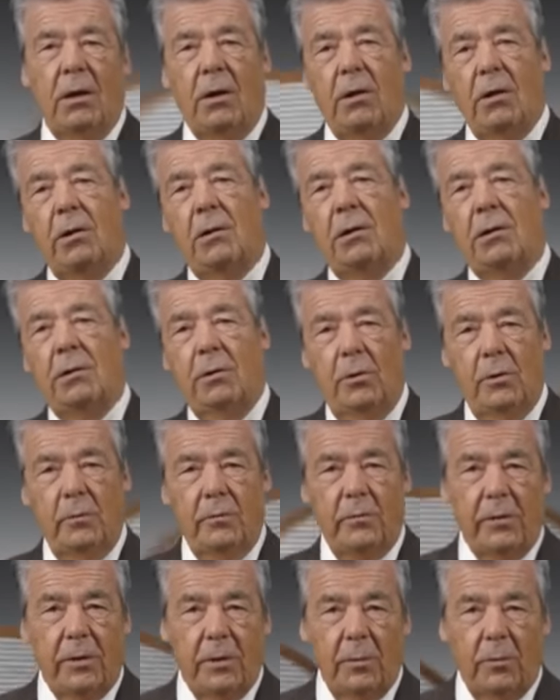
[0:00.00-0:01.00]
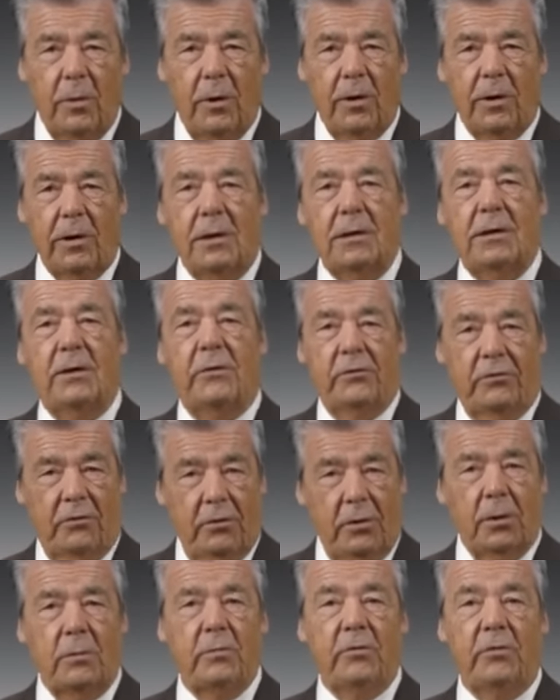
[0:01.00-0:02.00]
All over the world, as
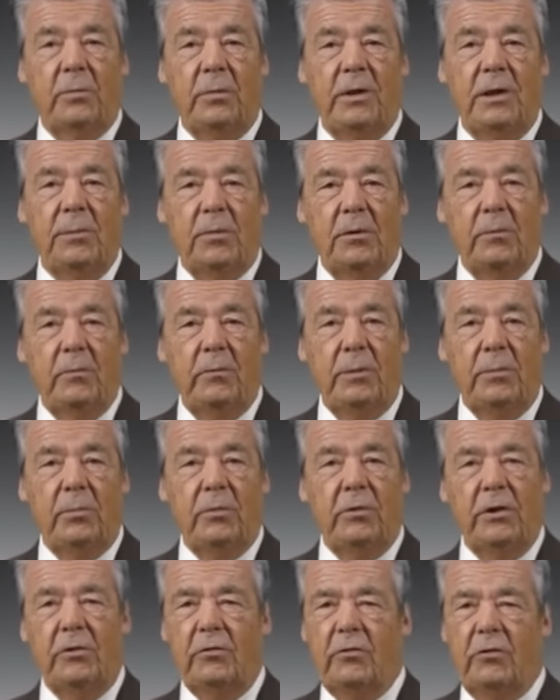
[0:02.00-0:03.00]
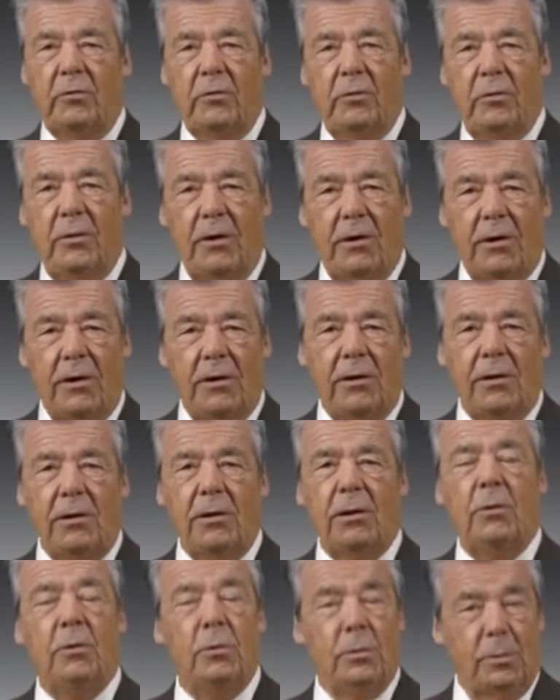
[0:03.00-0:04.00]
Jehovah's people, we preach to
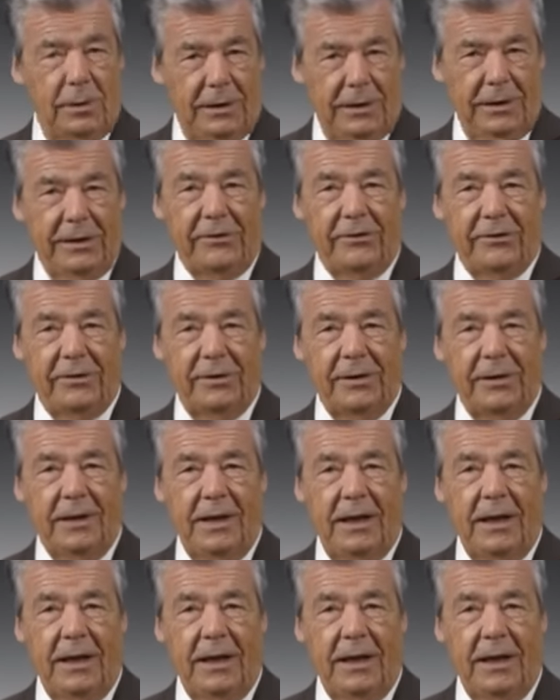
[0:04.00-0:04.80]
all who will listen.